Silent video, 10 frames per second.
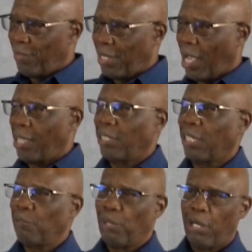I had to
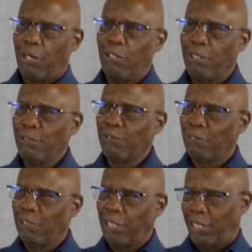get my own
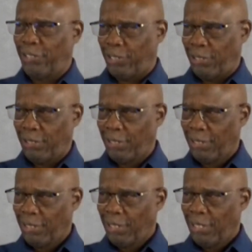realtor,
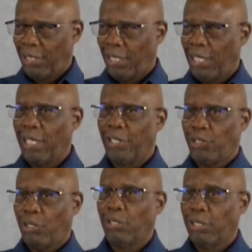and I
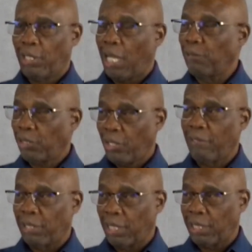told her I was
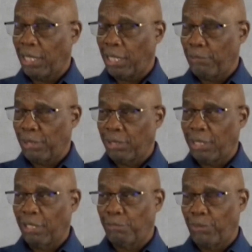traveling at the time, I was a
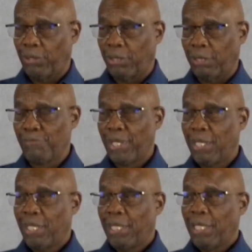salesperson,
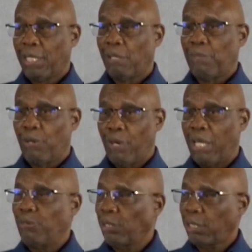that my
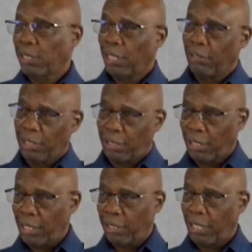wife wants to stay on this
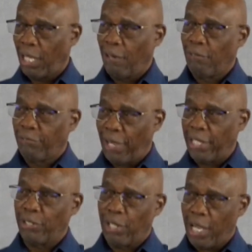side of town,
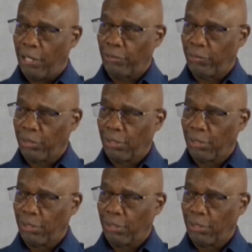find her a house.